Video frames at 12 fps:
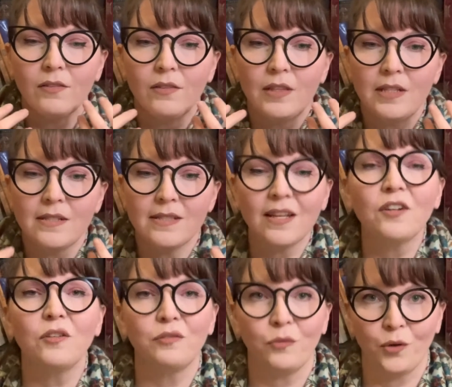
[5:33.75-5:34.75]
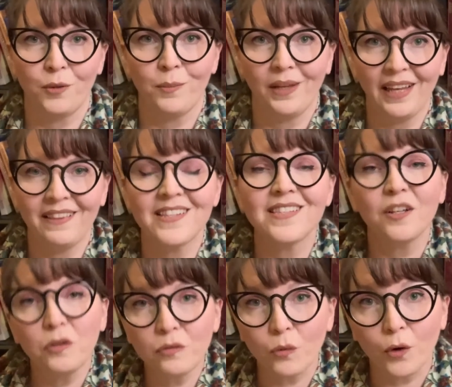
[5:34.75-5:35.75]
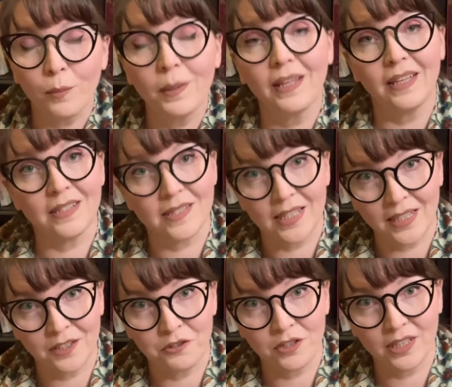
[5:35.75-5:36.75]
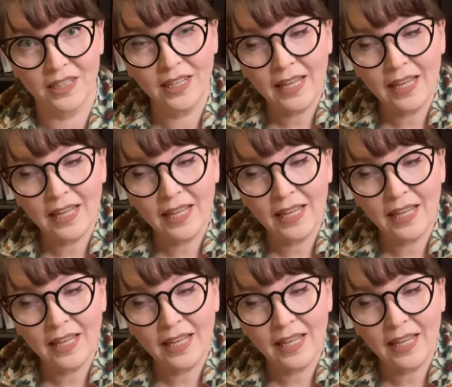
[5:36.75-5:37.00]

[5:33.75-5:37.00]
subtle form, and the subtle form is the yantra.